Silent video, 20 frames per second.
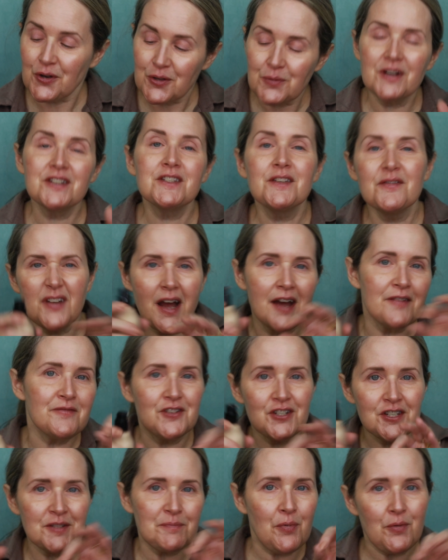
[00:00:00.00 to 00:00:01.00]
The rest of I've
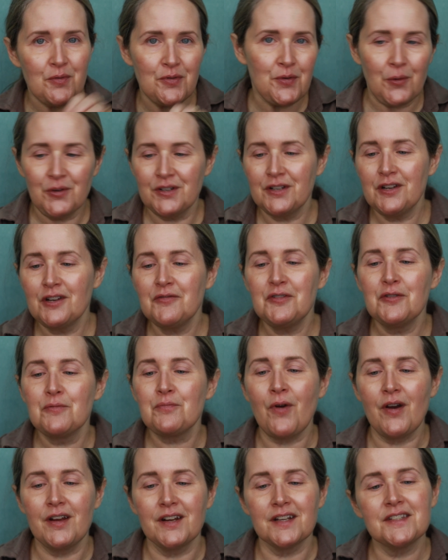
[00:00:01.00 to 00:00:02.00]
just thrown in a few
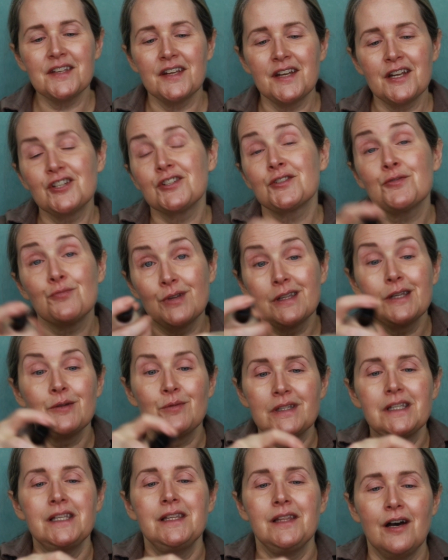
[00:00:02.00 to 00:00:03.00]
products that I just really,
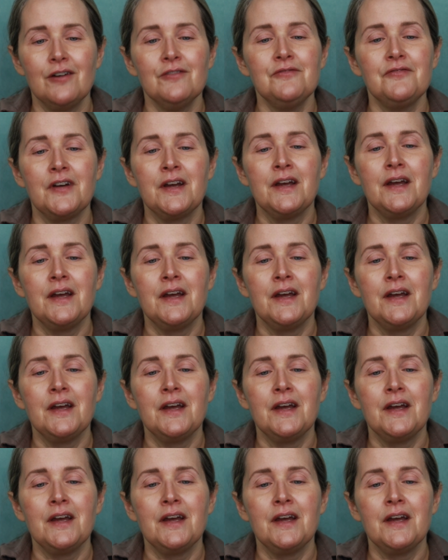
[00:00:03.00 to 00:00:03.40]
really love.